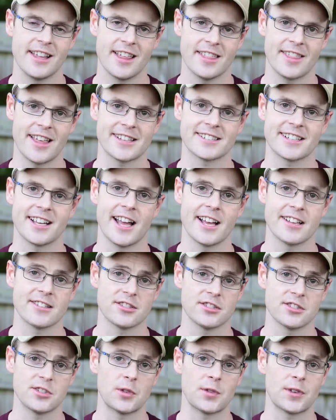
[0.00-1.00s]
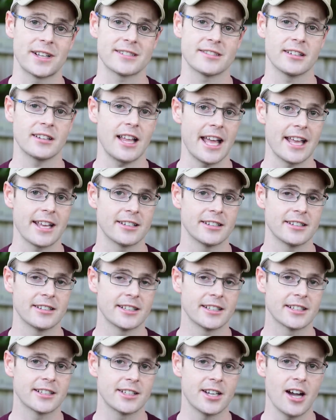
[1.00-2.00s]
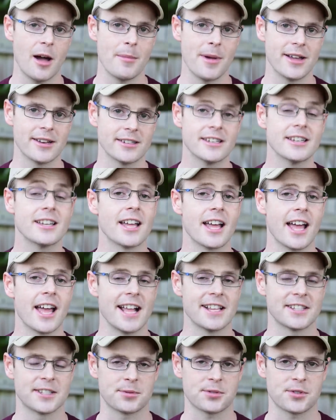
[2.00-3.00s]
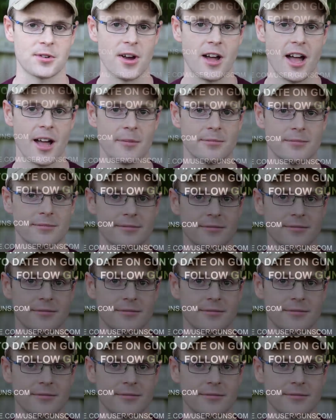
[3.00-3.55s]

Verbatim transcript: Thanks guys, don't forget to like, comment, and subscribe.